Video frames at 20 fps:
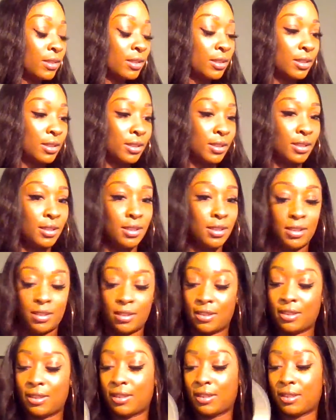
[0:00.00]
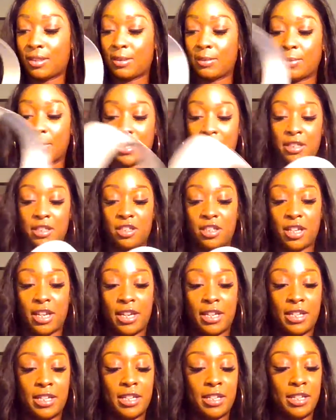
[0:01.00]
it's made in
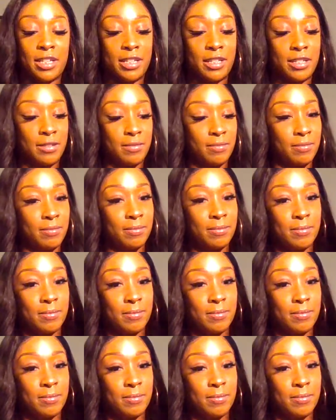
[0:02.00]
China.